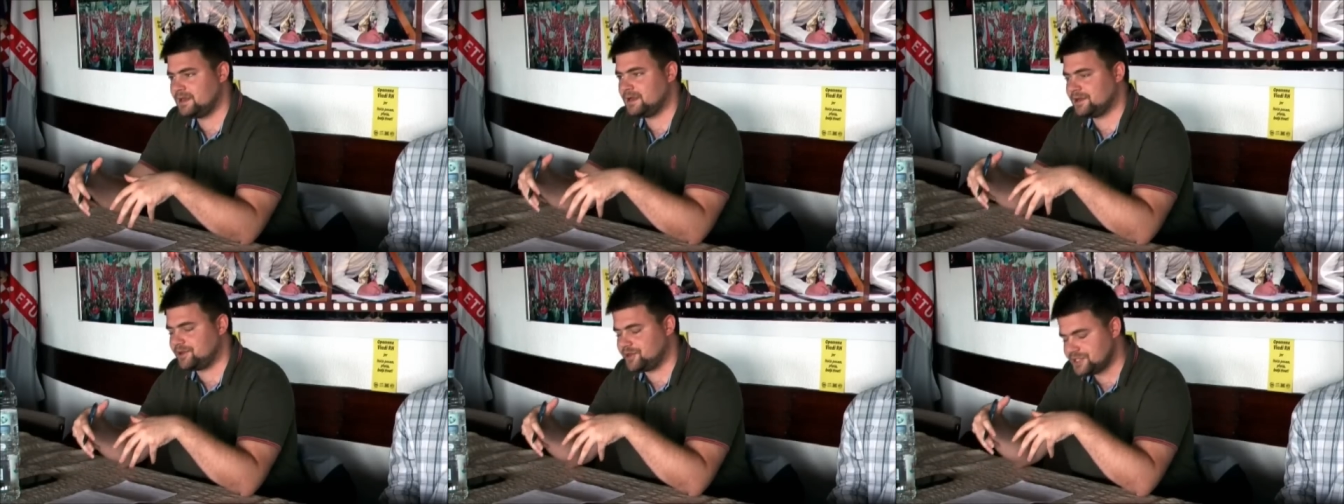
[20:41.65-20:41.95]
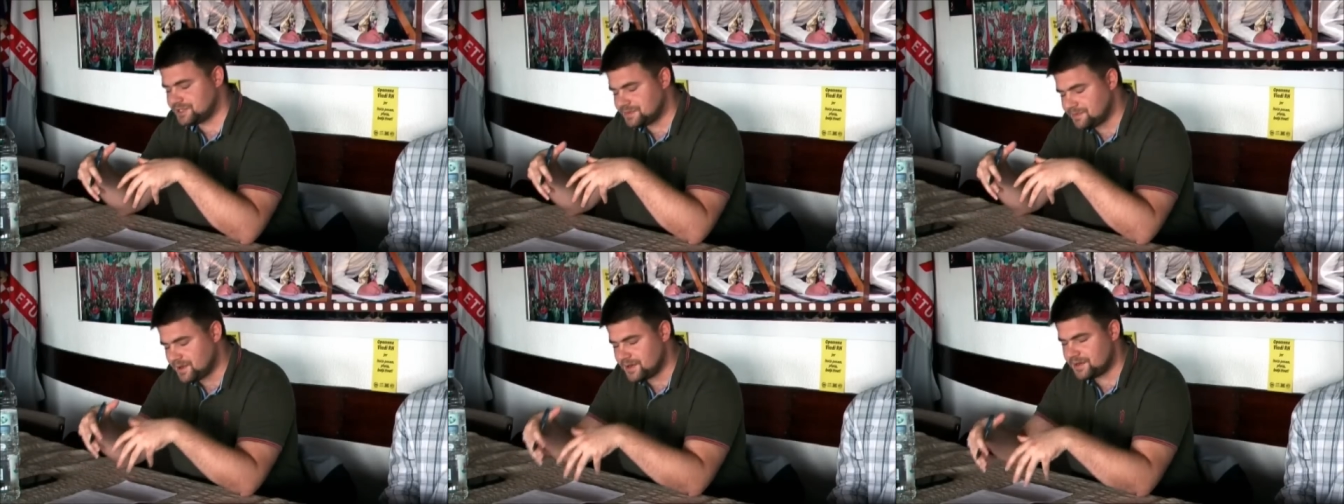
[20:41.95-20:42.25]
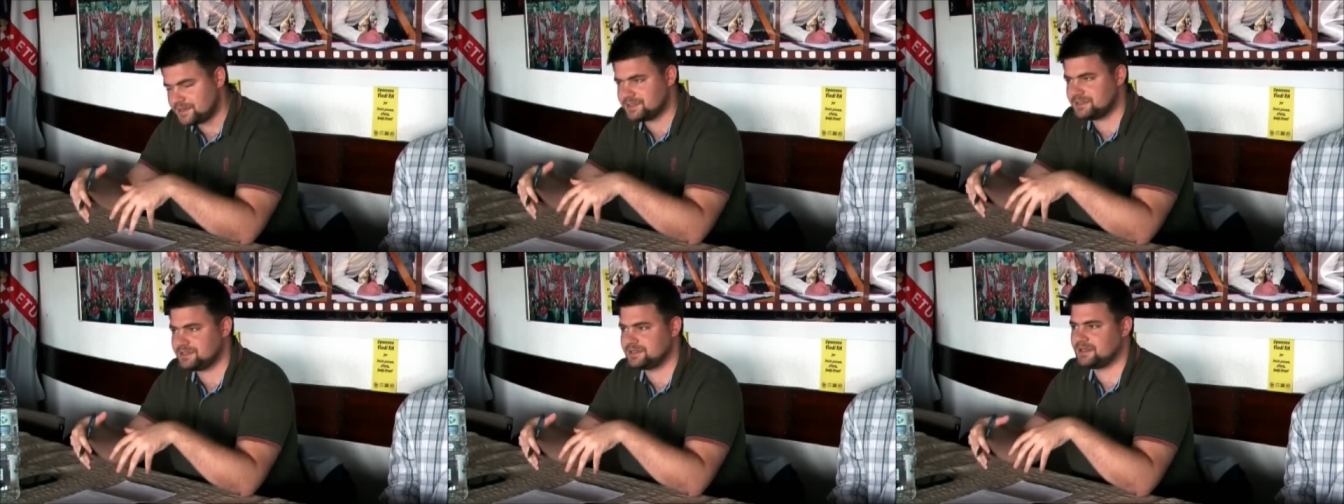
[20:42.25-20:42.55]

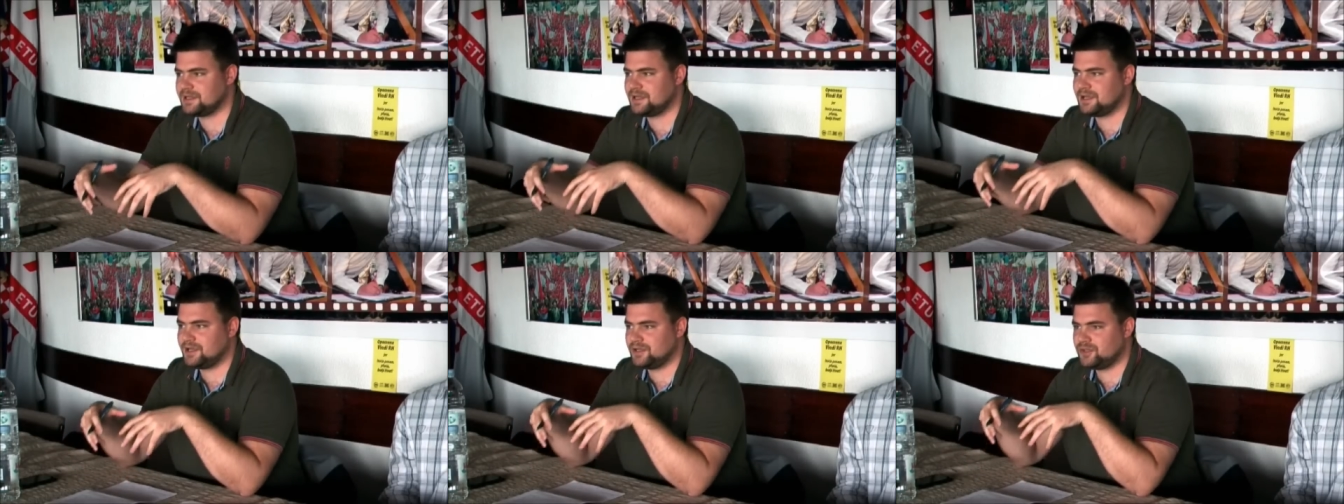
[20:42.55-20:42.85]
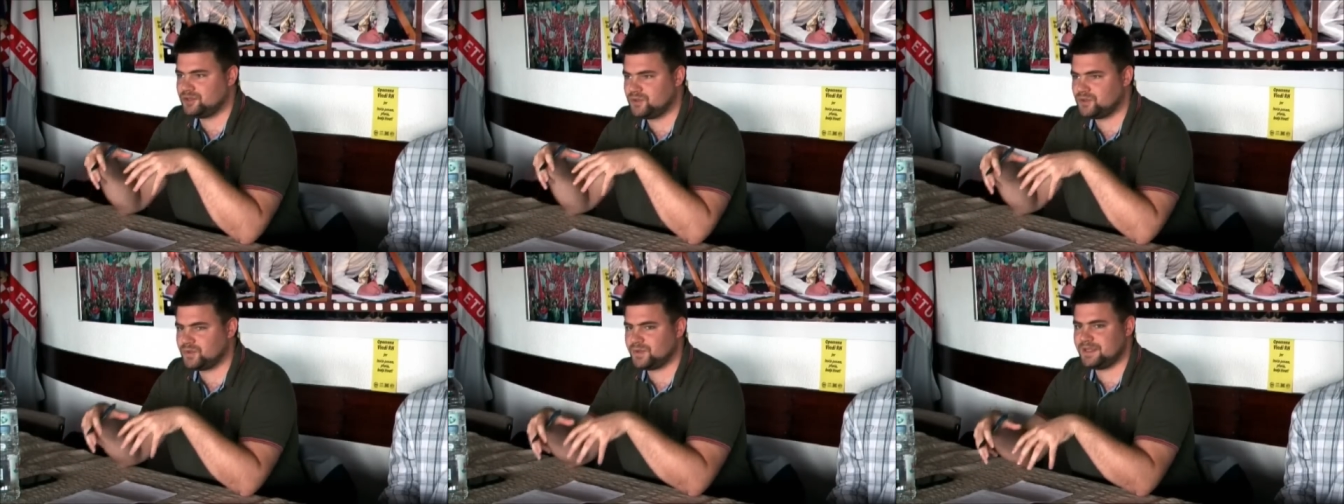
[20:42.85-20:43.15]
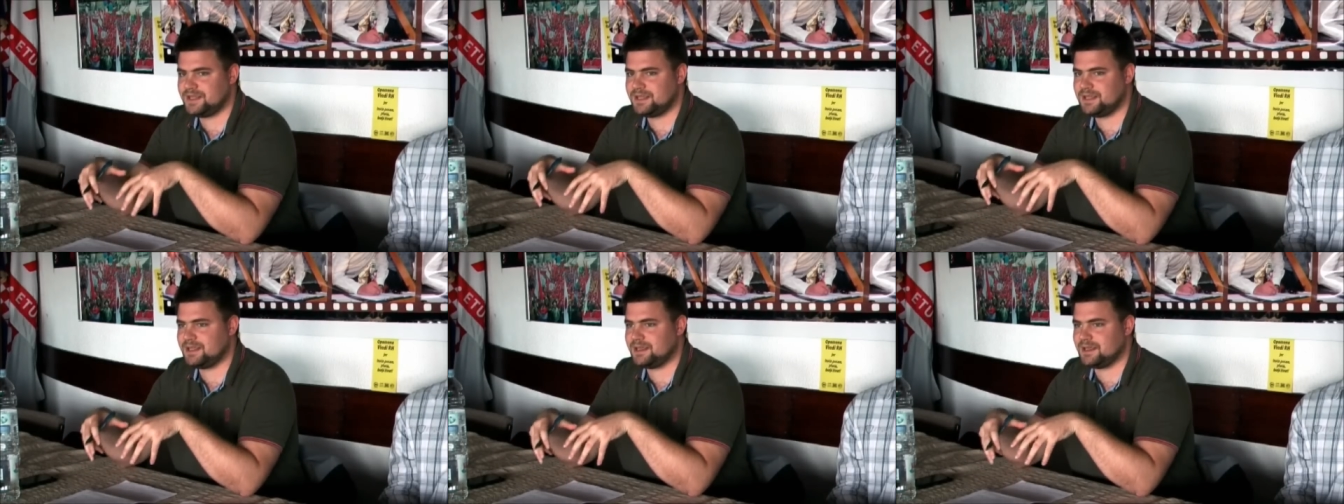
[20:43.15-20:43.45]
response to
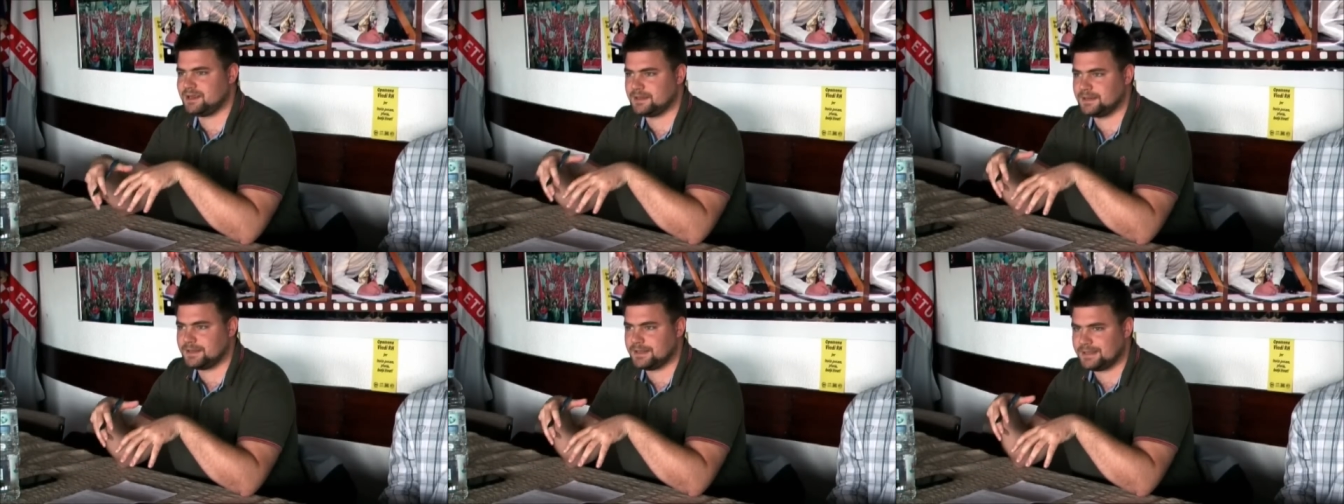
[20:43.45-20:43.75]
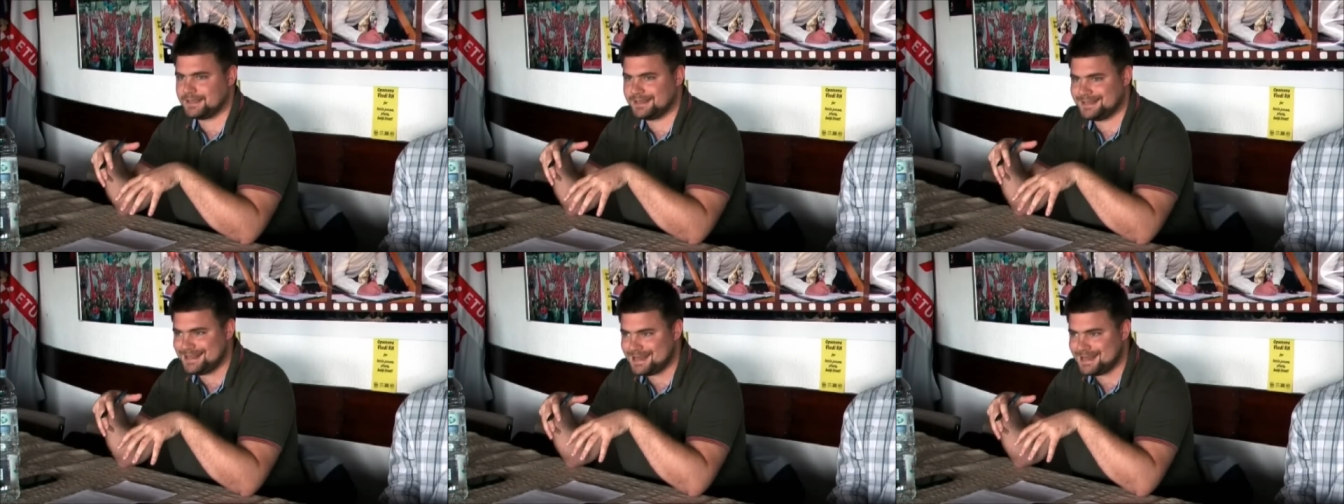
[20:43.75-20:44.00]
the uh,